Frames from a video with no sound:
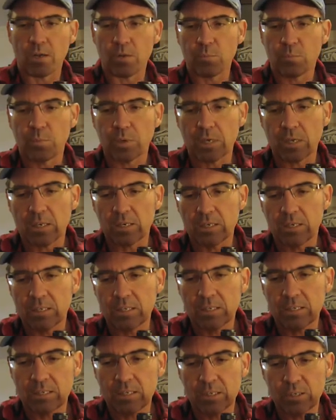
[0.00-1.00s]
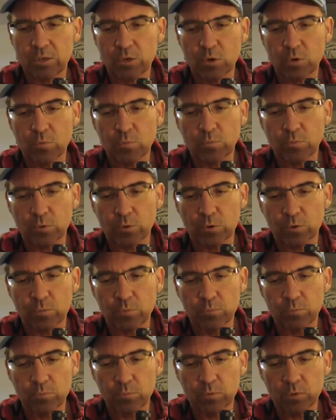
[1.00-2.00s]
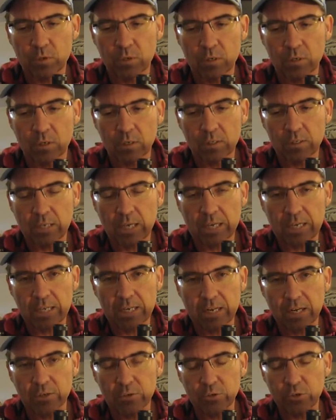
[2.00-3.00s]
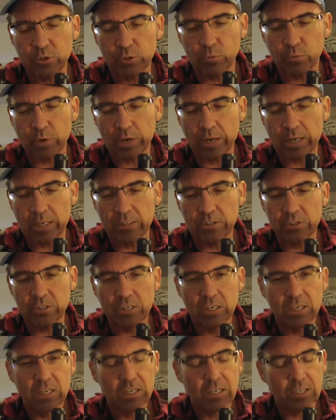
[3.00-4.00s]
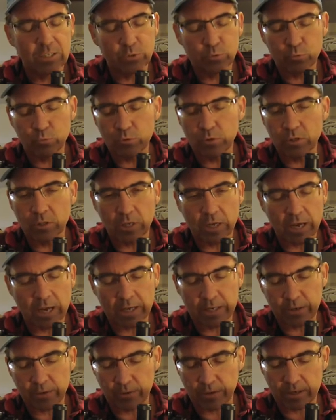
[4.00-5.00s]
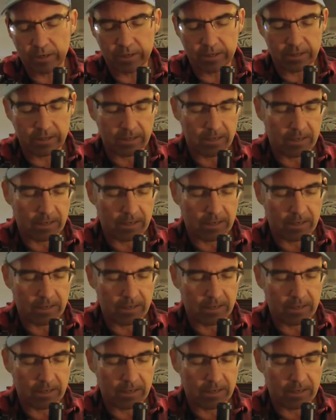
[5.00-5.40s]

but for taking out to the range, it's real accurate.